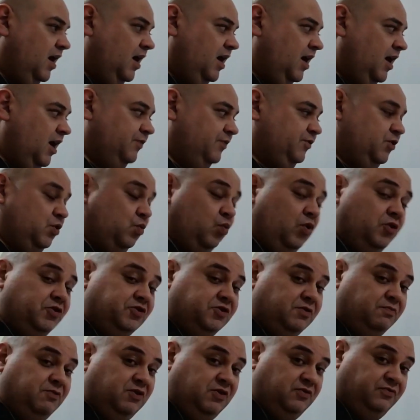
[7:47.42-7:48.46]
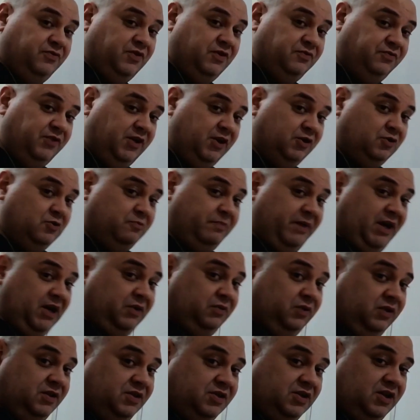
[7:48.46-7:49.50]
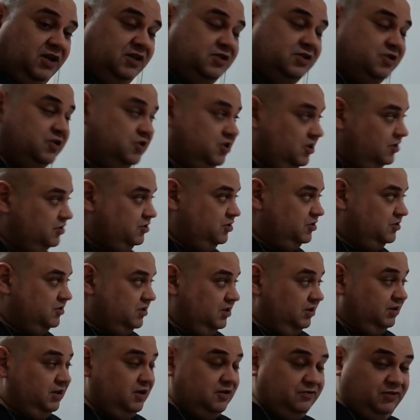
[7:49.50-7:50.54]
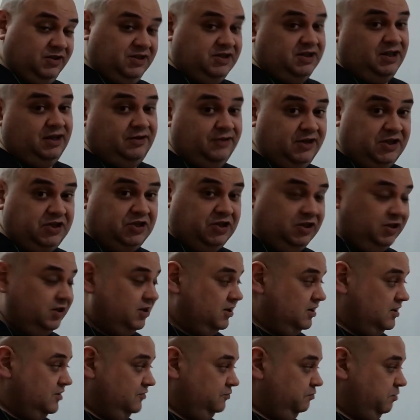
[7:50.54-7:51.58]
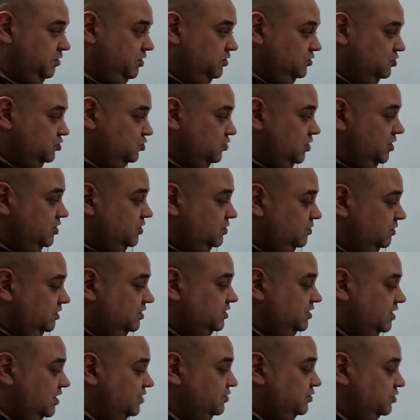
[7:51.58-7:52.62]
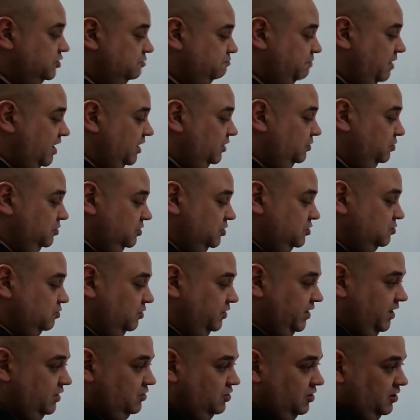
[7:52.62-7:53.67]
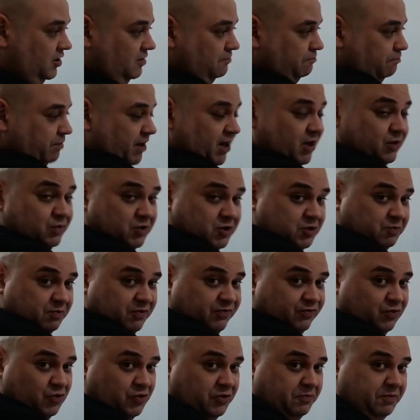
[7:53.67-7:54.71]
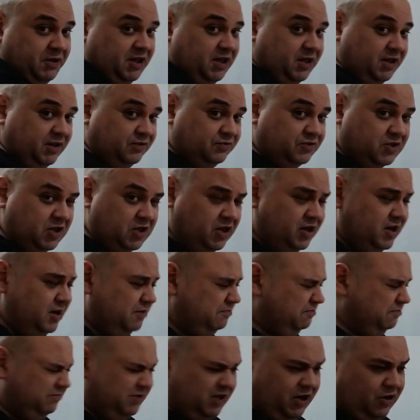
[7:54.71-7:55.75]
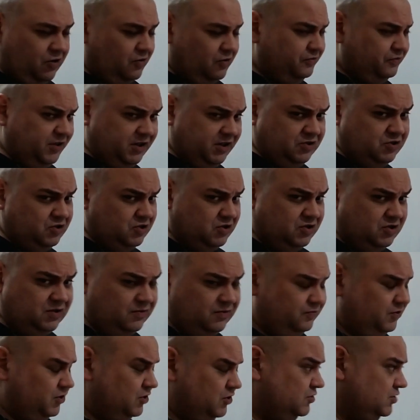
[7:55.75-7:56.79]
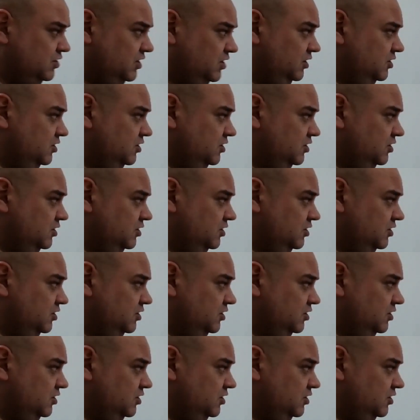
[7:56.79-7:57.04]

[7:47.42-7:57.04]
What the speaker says: If you want to move a vehicle backwards, I suggest using another acceleration step, because trying to extend this backwards, well, now you're going backwards before the beginning of time. The whole thing is just confusing.